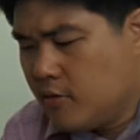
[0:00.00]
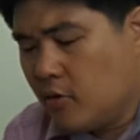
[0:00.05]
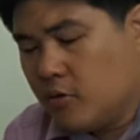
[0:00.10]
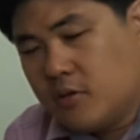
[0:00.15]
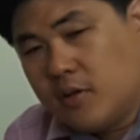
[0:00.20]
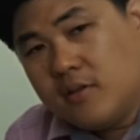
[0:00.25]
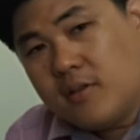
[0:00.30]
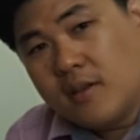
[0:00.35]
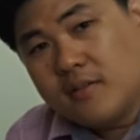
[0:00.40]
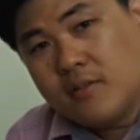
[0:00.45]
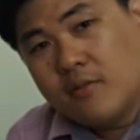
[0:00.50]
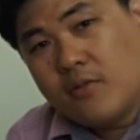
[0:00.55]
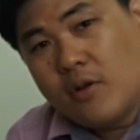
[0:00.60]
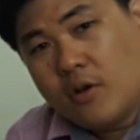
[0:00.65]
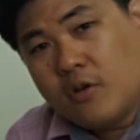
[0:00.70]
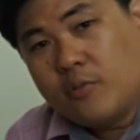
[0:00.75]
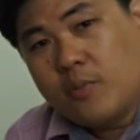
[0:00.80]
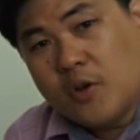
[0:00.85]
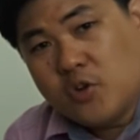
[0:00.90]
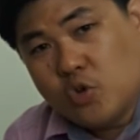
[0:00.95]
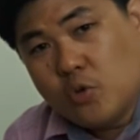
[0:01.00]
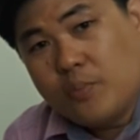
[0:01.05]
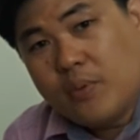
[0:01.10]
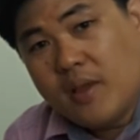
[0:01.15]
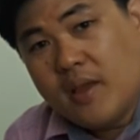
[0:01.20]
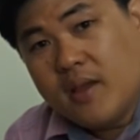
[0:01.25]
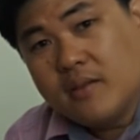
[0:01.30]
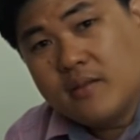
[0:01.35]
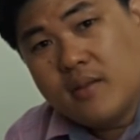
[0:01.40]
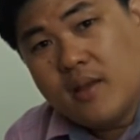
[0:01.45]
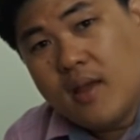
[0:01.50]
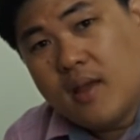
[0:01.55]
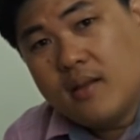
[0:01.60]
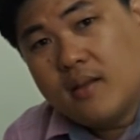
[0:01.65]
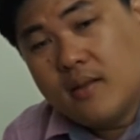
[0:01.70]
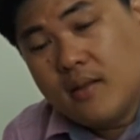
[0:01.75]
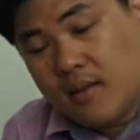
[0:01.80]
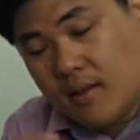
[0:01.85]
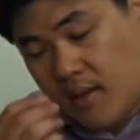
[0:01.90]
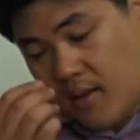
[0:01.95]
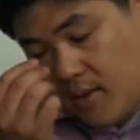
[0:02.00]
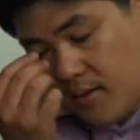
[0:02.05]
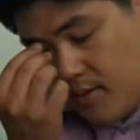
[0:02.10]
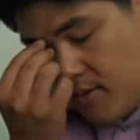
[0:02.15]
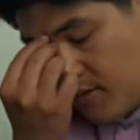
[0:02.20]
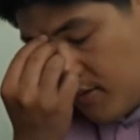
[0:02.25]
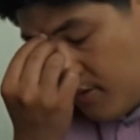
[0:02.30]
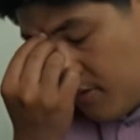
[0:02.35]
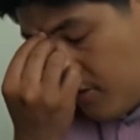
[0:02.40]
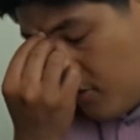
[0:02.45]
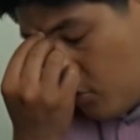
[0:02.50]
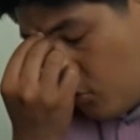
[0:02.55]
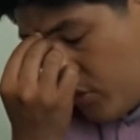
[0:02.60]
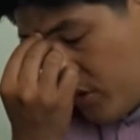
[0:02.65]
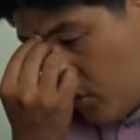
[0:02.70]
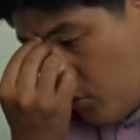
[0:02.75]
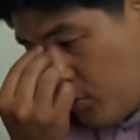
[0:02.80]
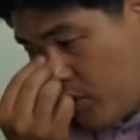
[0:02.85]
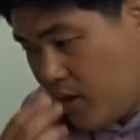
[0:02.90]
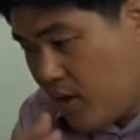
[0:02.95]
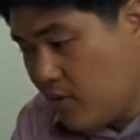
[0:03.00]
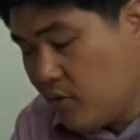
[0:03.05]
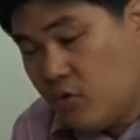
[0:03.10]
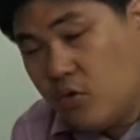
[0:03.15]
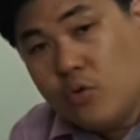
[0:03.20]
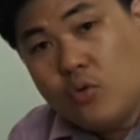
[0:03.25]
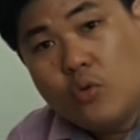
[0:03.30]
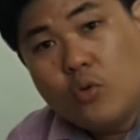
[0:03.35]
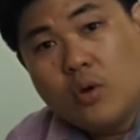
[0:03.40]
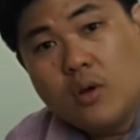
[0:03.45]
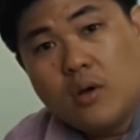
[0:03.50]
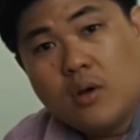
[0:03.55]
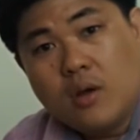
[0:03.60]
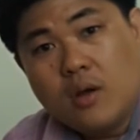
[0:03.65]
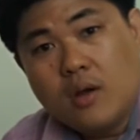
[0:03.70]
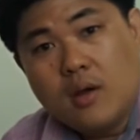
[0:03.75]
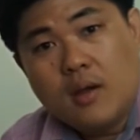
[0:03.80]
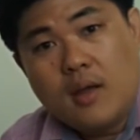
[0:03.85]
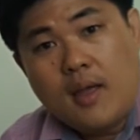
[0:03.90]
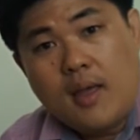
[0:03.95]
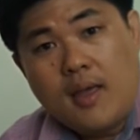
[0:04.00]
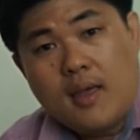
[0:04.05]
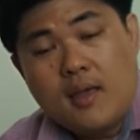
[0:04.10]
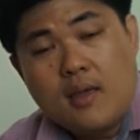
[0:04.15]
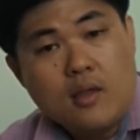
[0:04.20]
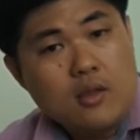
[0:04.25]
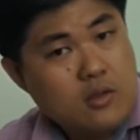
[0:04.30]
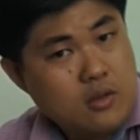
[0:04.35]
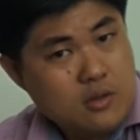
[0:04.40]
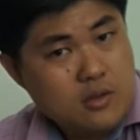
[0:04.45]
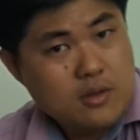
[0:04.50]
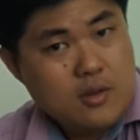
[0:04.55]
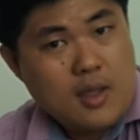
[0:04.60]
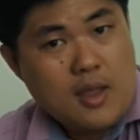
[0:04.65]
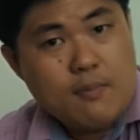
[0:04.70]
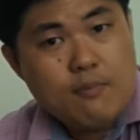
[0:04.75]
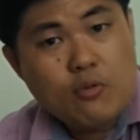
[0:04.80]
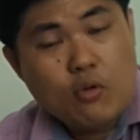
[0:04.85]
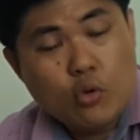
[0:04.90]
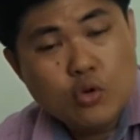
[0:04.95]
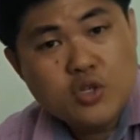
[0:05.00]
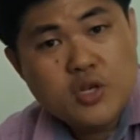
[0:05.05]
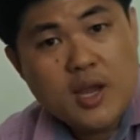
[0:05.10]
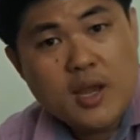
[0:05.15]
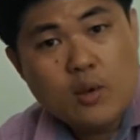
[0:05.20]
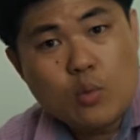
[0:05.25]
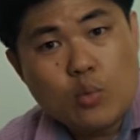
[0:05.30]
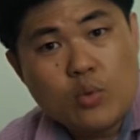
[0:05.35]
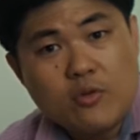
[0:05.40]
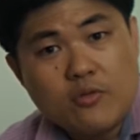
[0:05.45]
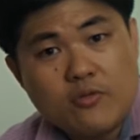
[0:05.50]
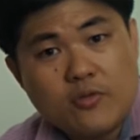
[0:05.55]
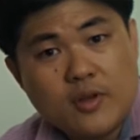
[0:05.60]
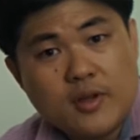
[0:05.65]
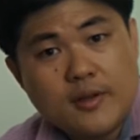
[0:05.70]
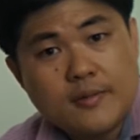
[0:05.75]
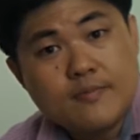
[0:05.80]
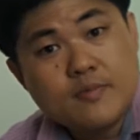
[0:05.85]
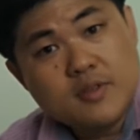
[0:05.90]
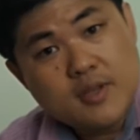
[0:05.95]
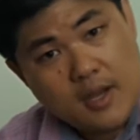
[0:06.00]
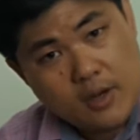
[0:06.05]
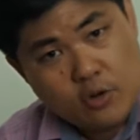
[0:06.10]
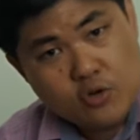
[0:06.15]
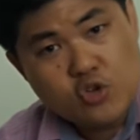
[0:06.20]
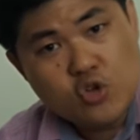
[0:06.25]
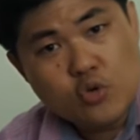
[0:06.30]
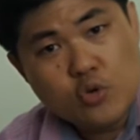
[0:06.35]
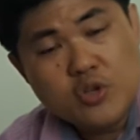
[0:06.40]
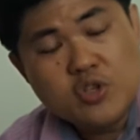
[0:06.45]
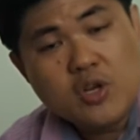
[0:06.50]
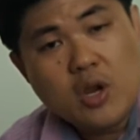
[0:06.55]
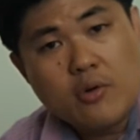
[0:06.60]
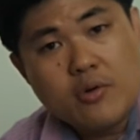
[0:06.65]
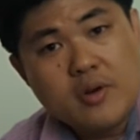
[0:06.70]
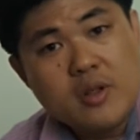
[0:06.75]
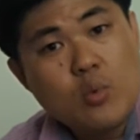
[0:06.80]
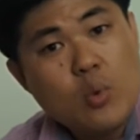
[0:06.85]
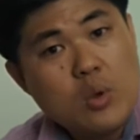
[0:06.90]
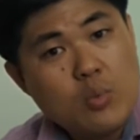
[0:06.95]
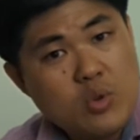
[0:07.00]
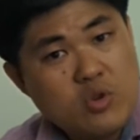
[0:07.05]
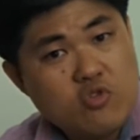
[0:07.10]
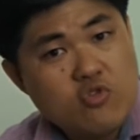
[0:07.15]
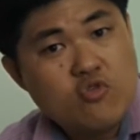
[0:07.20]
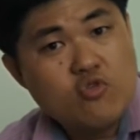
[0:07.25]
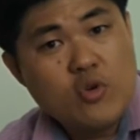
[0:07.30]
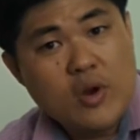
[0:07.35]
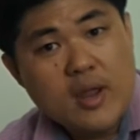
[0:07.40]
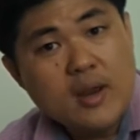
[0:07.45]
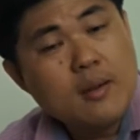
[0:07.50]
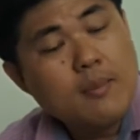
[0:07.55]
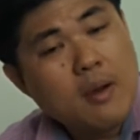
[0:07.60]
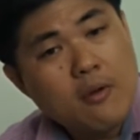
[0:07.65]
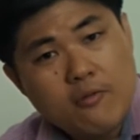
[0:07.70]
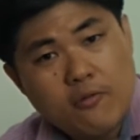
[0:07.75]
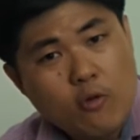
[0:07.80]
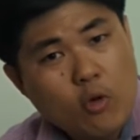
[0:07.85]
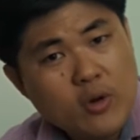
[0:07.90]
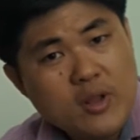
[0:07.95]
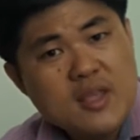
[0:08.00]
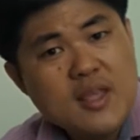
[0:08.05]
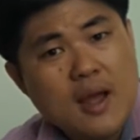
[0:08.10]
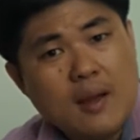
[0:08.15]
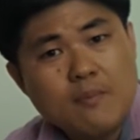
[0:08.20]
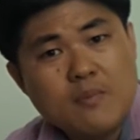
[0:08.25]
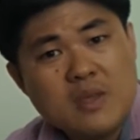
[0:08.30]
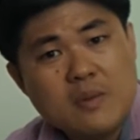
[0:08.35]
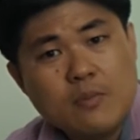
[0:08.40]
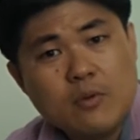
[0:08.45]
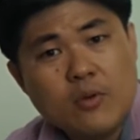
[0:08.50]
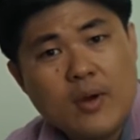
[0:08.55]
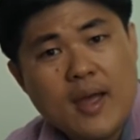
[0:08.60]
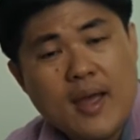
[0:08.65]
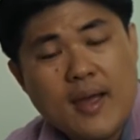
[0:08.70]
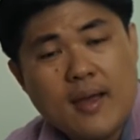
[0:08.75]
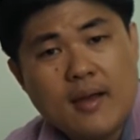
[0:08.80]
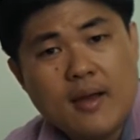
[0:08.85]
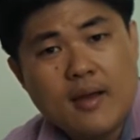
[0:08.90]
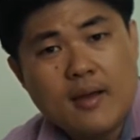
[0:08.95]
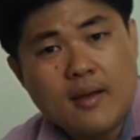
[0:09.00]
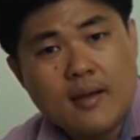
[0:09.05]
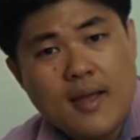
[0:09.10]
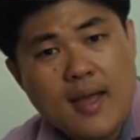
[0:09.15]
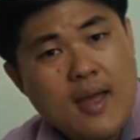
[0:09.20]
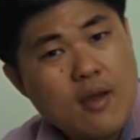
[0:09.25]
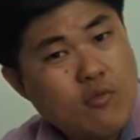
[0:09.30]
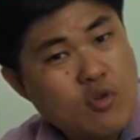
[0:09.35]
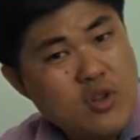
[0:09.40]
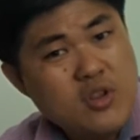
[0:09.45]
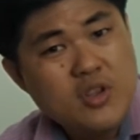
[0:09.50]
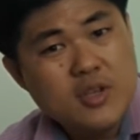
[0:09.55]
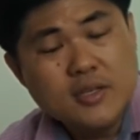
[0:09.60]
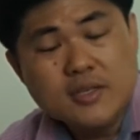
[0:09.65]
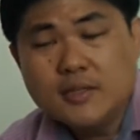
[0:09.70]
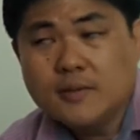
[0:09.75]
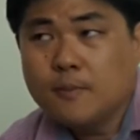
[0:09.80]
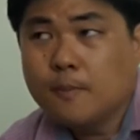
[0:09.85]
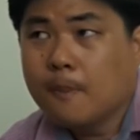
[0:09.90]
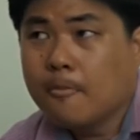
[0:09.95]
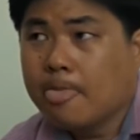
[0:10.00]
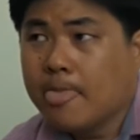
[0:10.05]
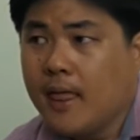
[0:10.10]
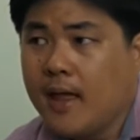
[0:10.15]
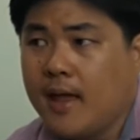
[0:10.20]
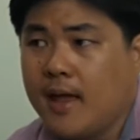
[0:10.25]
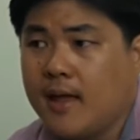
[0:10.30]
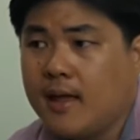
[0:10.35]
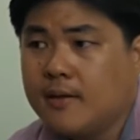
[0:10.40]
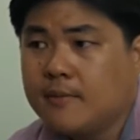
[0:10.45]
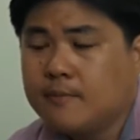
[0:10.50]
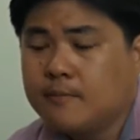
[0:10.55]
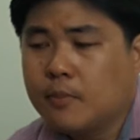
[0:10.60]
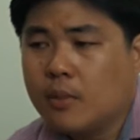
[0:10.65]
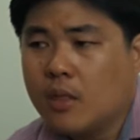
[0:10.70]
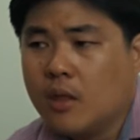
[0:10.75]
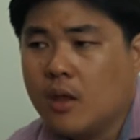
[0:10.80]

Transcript: so this has a very special place, and and uh, you know we, we do a a project with uh, Saigon Children Charity where we train about 40 young people at, uh, every year, and